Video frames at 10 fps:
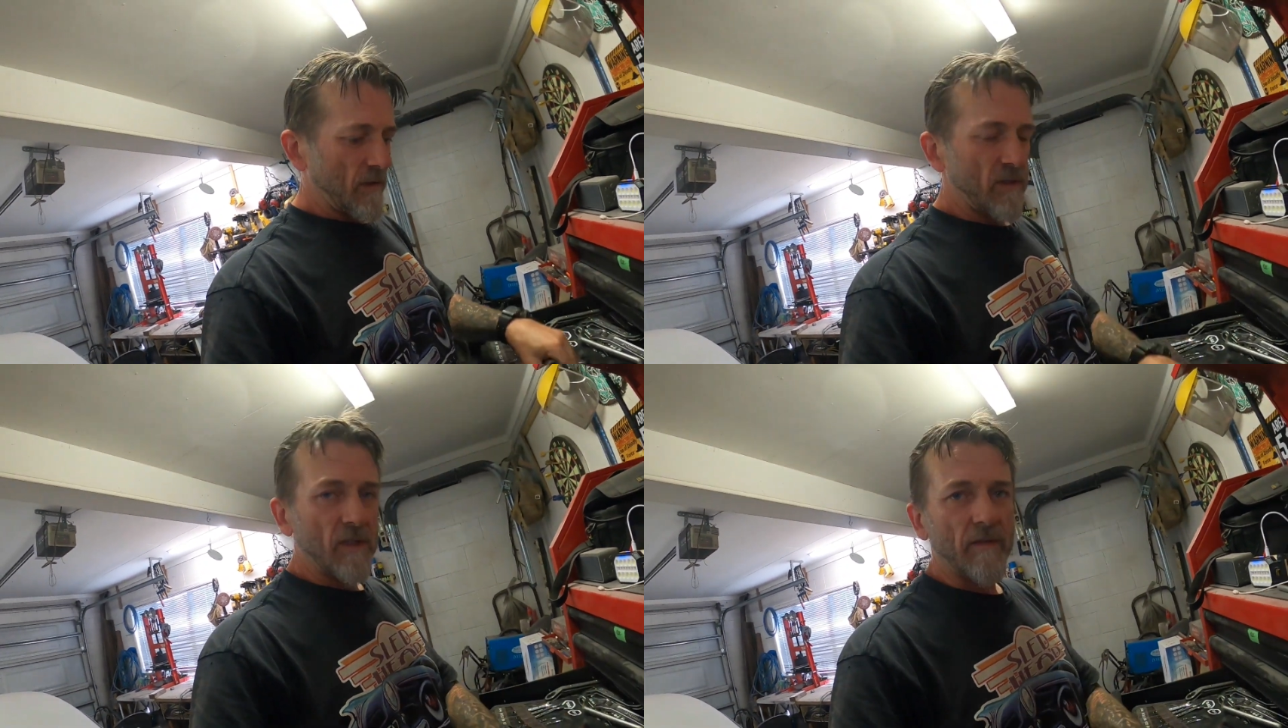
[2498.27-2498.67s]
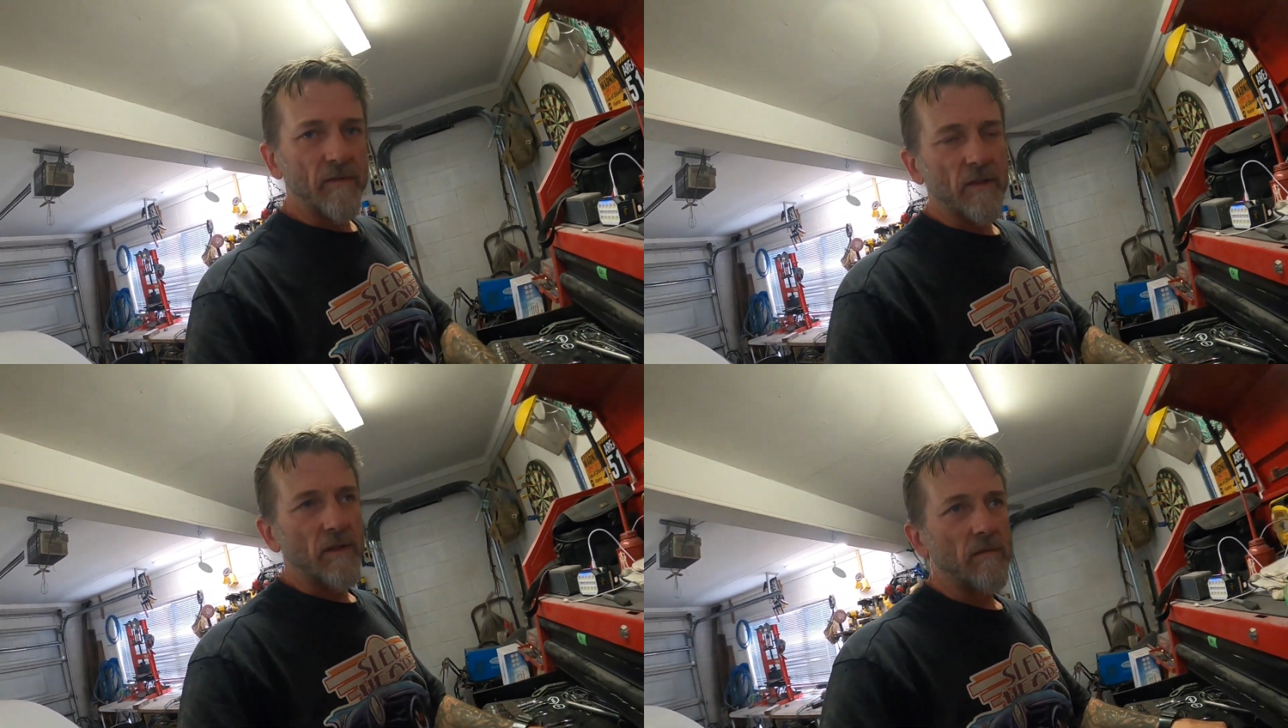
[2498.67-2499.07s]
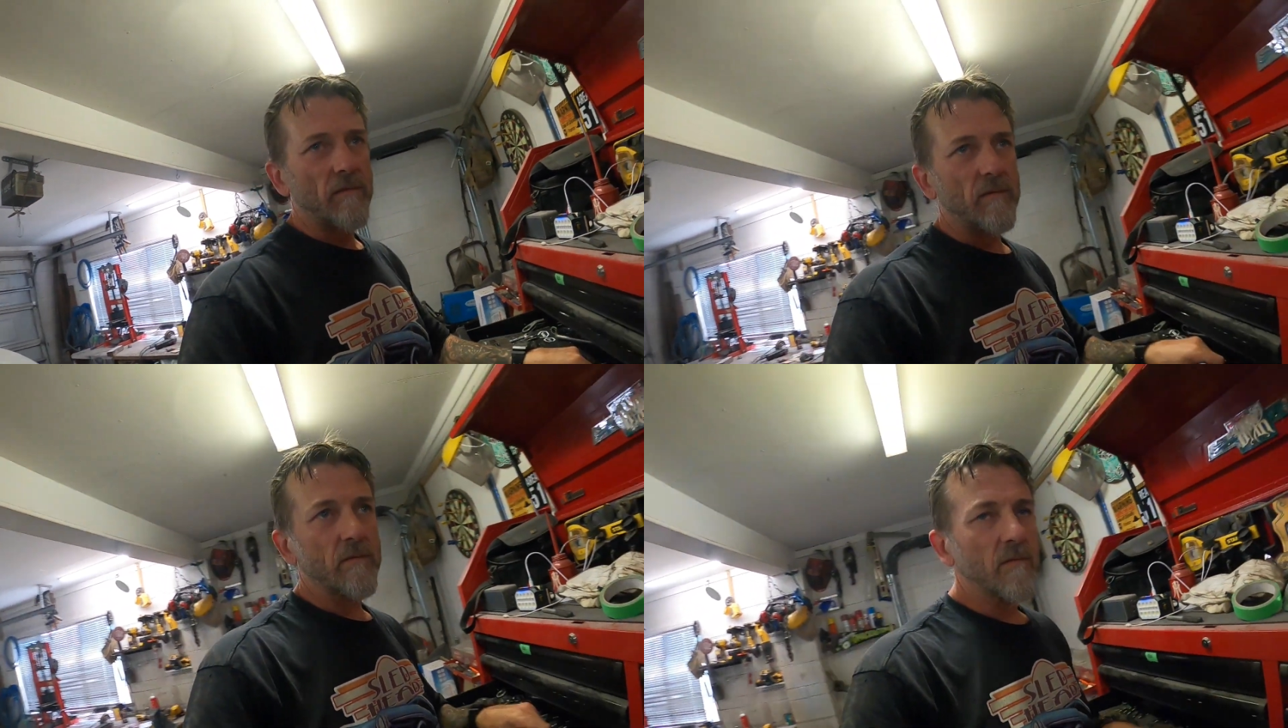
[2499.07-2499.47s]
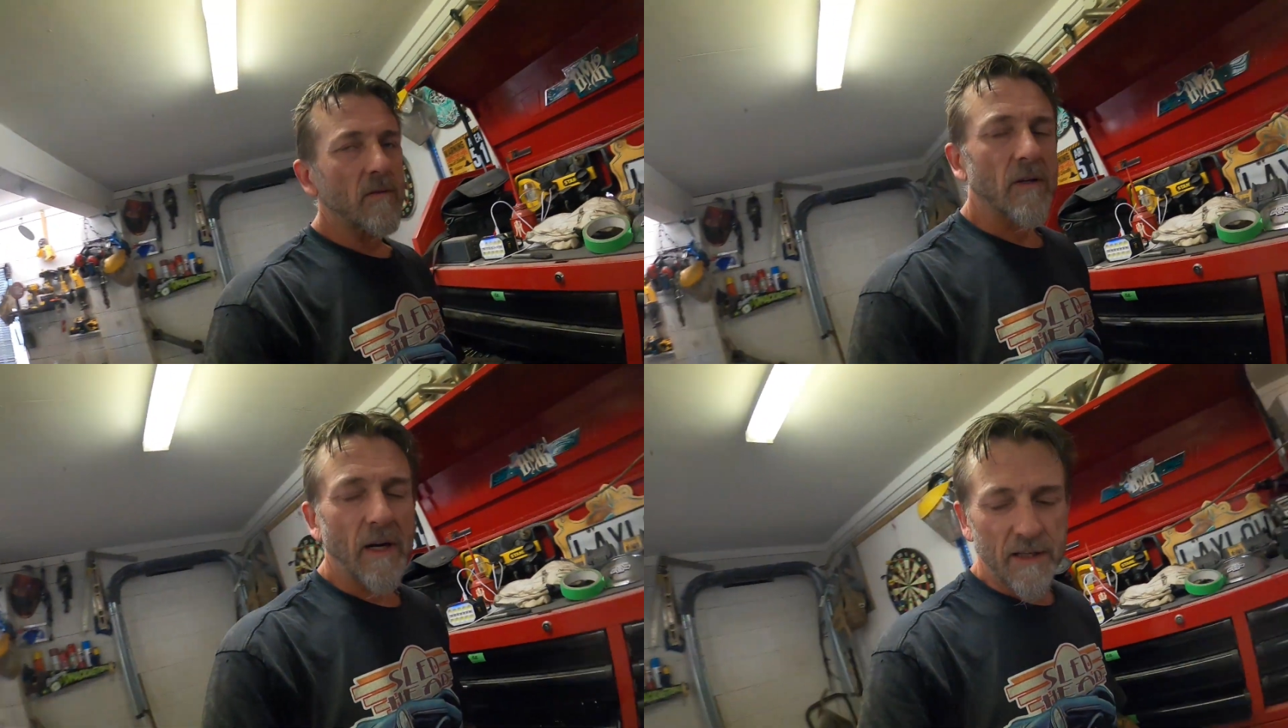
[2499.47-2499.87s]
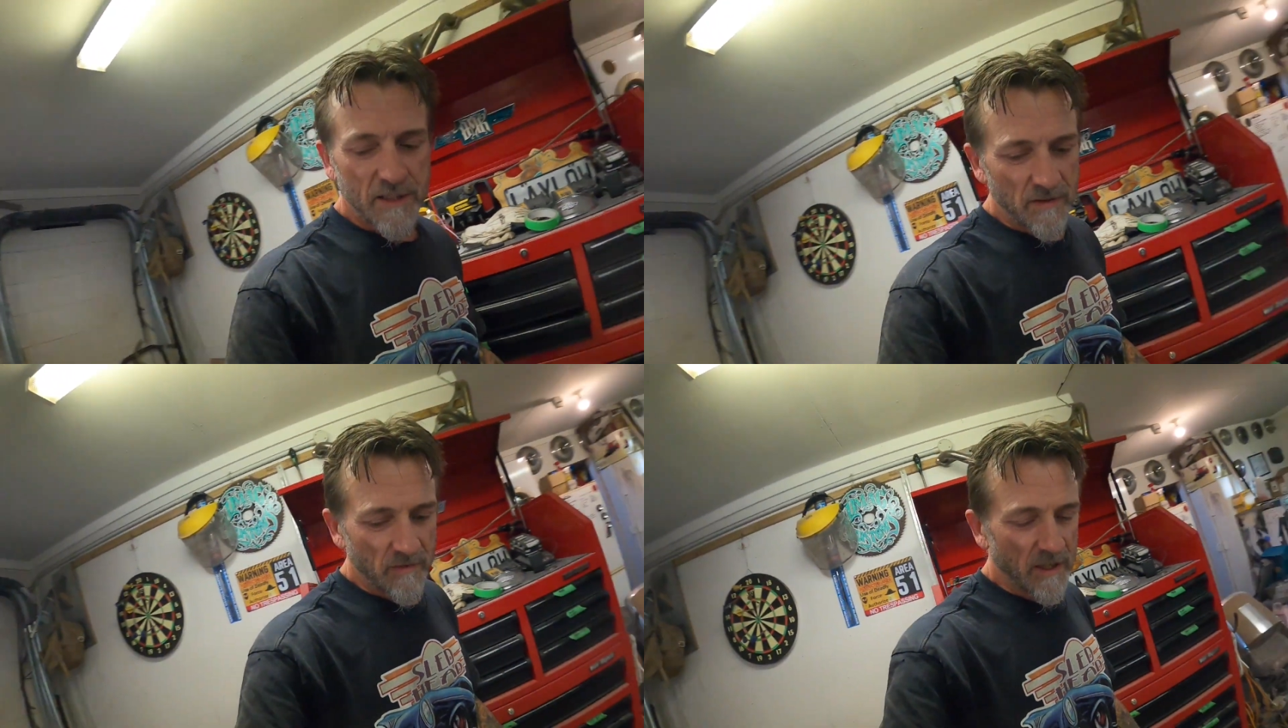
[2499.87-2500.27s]
stuff to the
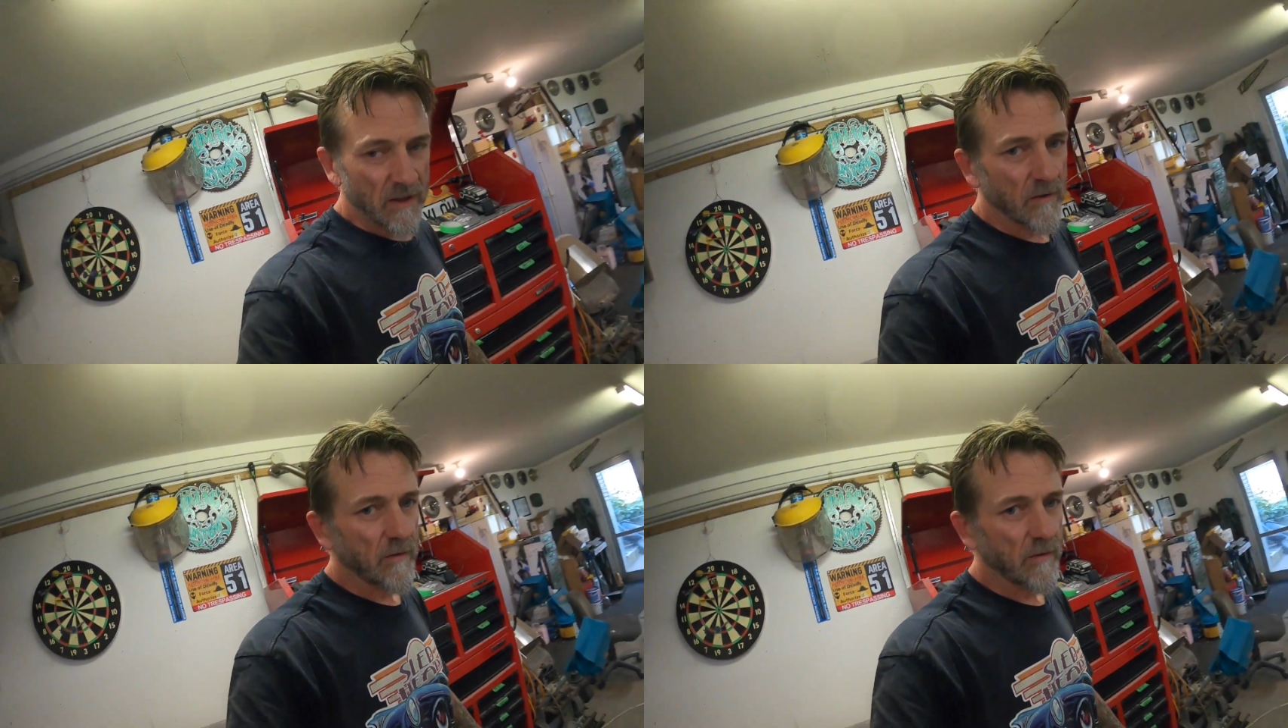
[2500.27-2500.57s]
RTV